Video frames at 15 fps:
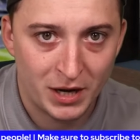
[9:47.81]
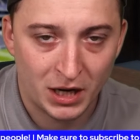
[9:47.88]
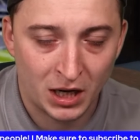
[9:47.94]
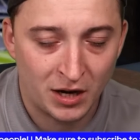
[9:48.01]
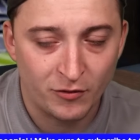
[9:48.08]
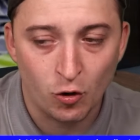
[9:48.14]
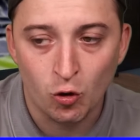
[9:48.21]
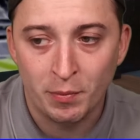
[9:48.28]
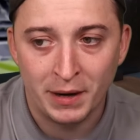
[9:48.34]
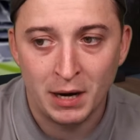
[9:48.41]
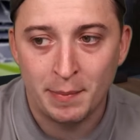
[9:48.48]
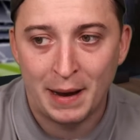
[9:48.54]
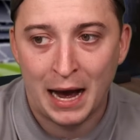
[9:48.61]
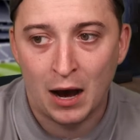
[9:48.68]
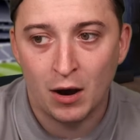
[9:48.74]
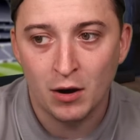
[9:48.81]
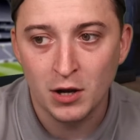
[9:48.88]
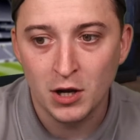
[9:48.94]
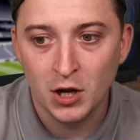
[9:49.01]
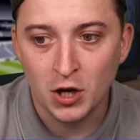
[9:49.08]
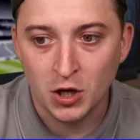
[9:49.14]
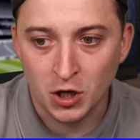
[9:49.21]
And I've all been about,
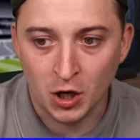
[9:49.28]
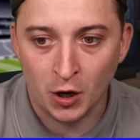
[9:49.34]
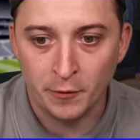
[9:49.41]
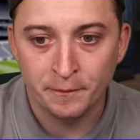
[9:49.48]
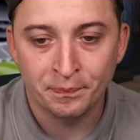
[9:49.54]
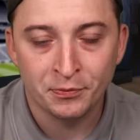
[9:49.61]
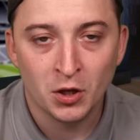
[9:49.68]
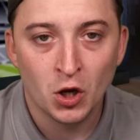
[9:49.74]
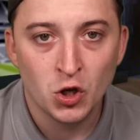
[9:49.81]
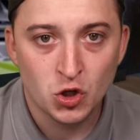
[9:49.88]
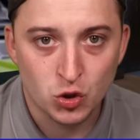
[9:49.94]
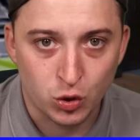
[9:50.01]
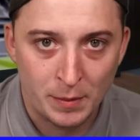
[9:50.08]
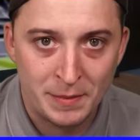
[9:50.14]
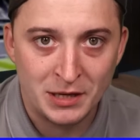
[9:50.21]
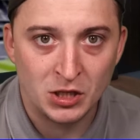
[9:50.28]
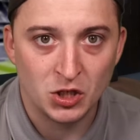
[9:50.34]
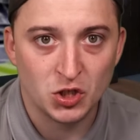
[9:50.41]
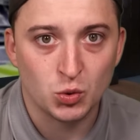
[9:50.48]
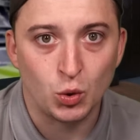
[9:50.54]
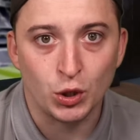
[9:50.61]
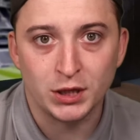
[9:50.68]
you know, trimming the
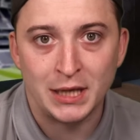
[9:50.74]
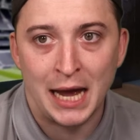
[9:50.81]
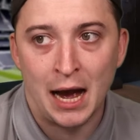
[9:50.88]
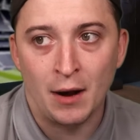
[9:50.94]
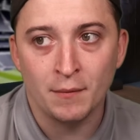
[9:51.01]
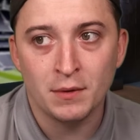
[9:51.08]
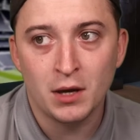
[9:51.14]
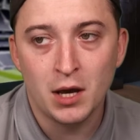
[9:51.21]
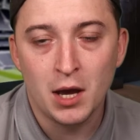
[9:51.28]
squad down,